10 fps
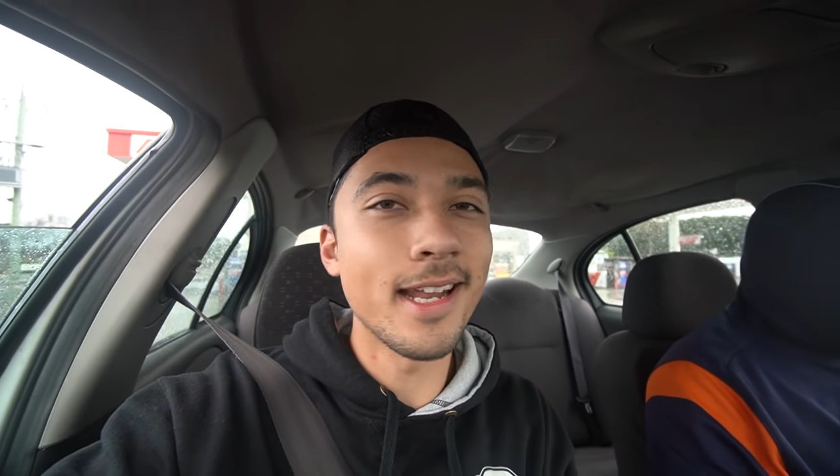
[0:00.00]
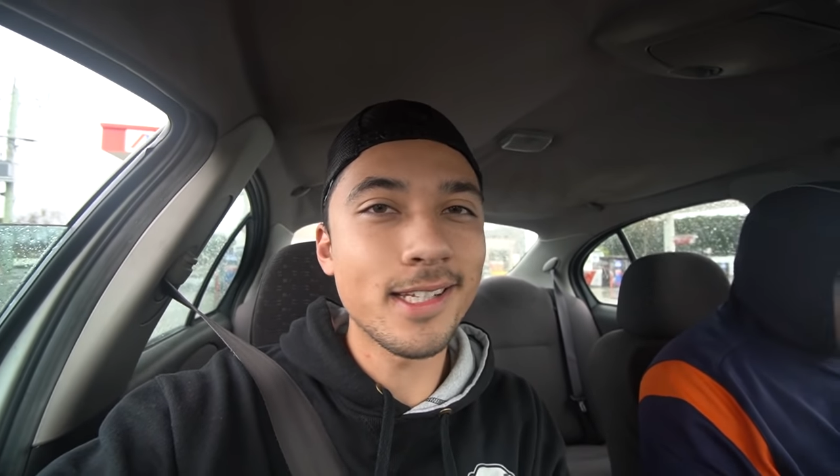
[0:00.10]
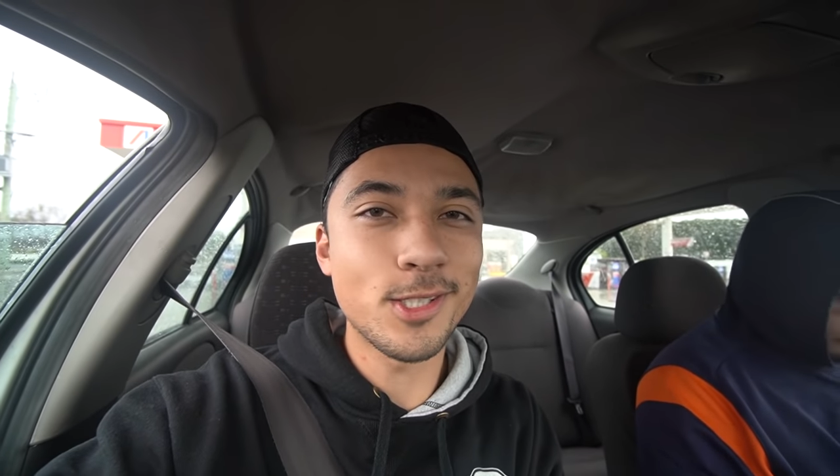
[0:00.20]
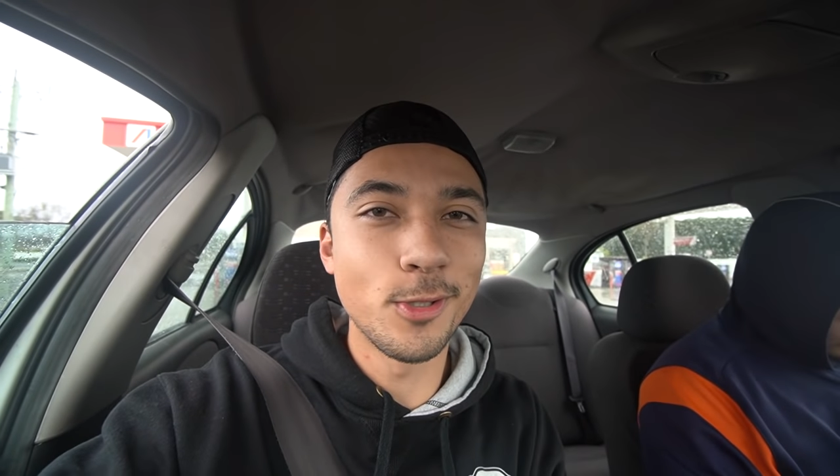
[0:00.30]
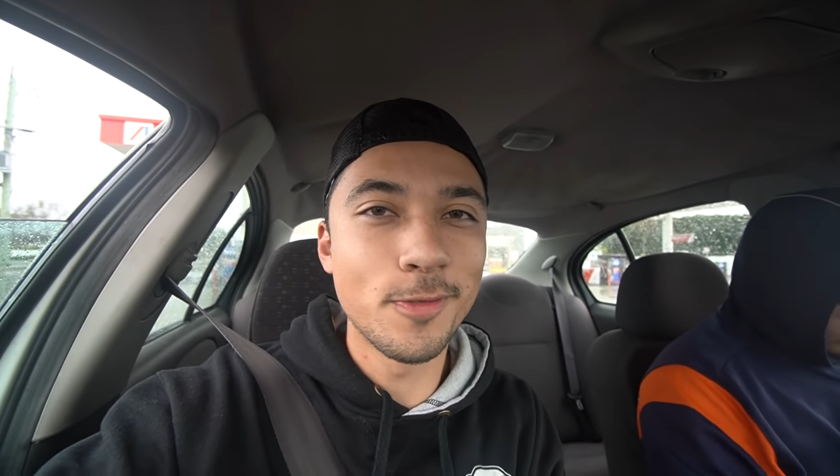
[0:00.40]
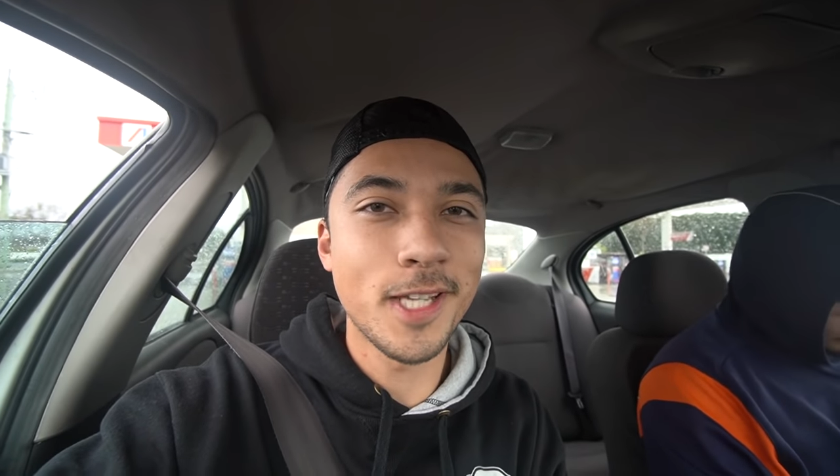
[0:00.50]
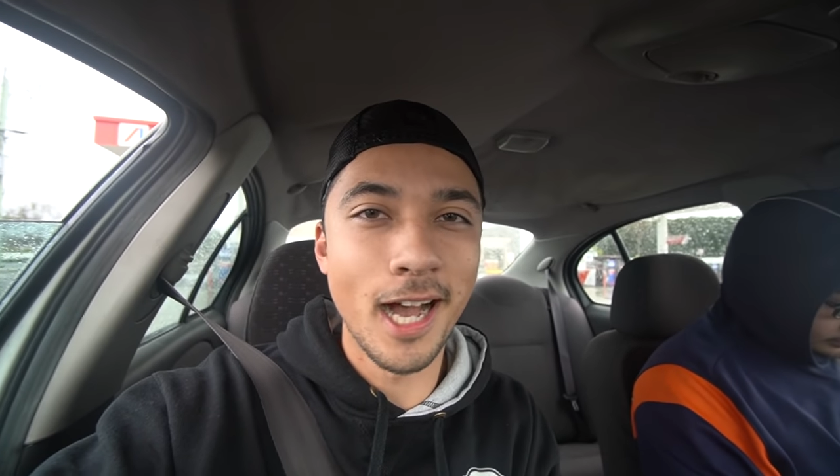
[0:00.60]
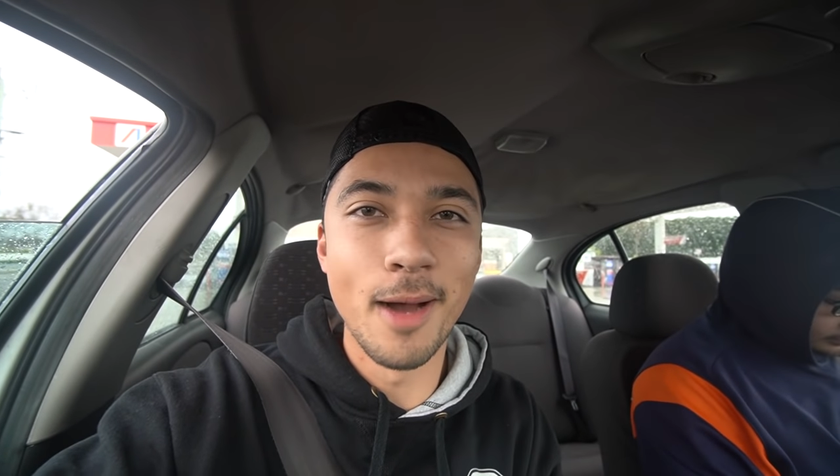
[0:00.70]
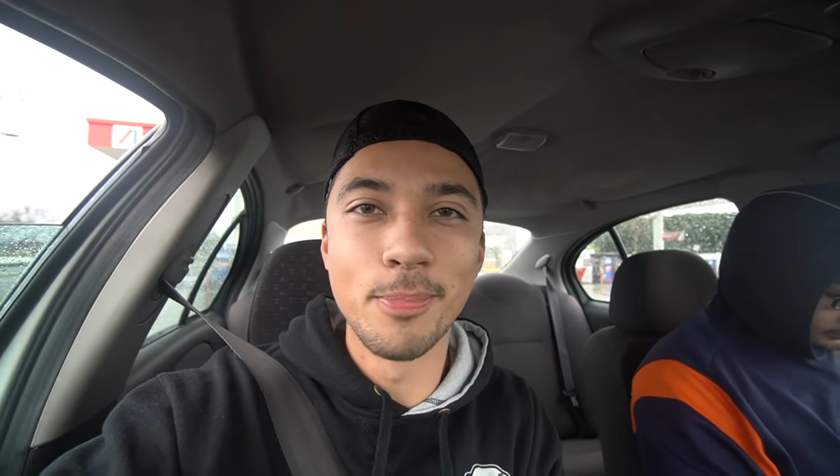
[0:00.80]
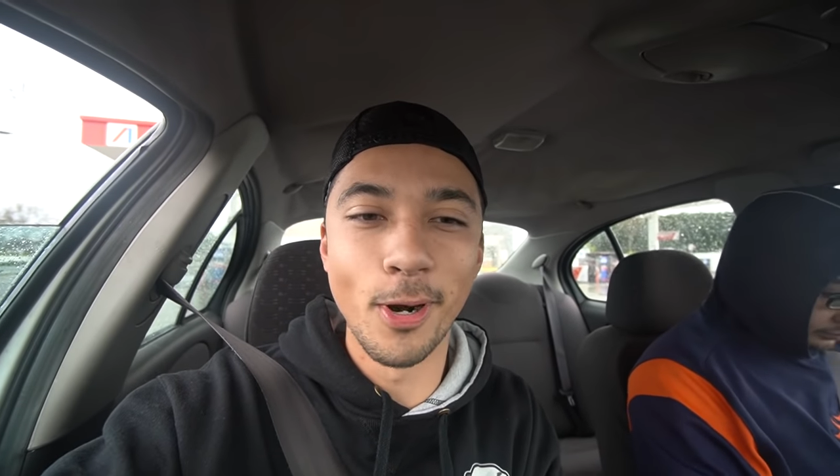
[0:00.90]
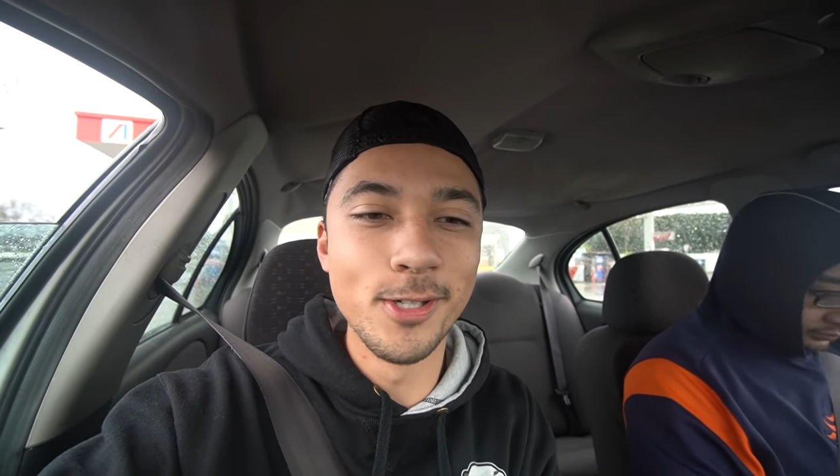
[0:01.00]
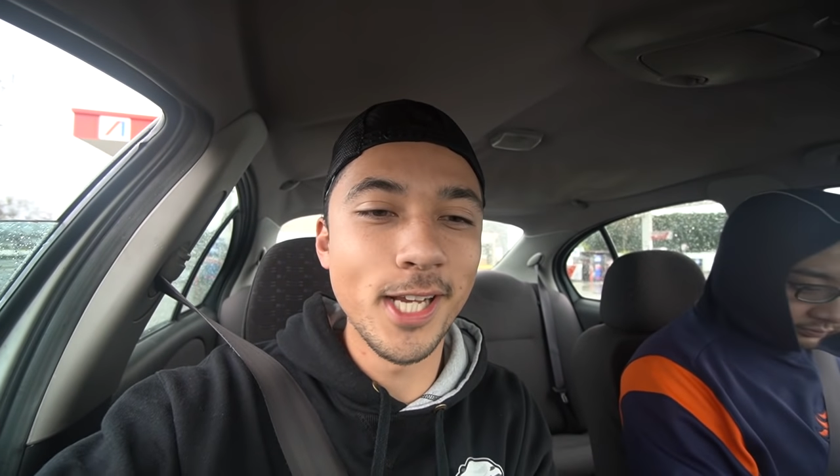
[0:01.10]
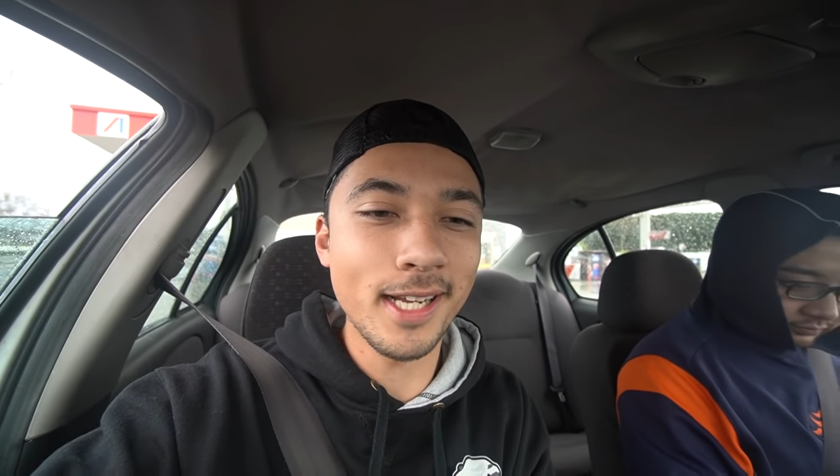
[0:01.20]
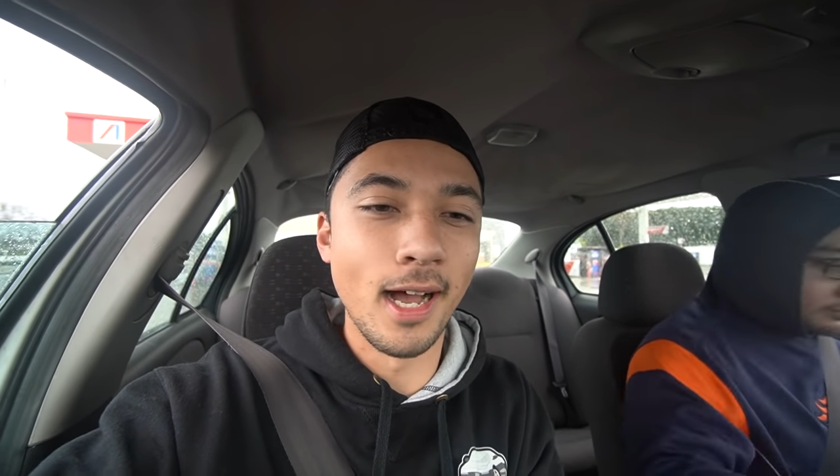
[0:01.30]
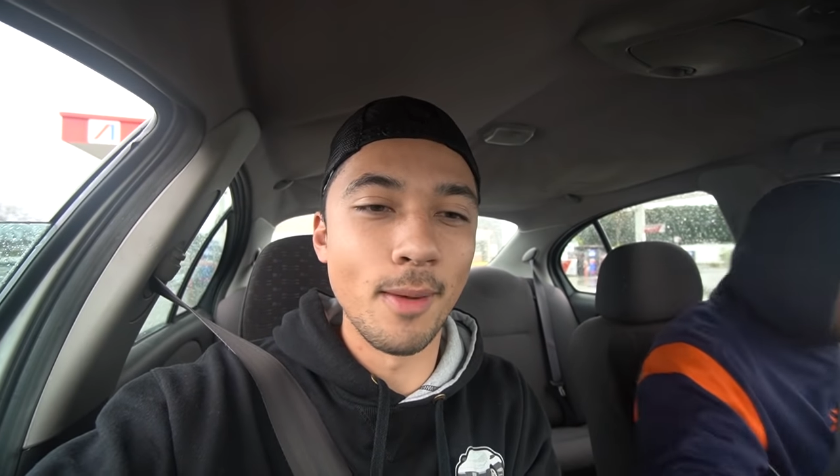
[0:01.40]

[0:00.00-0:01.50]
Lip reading: next drift car project.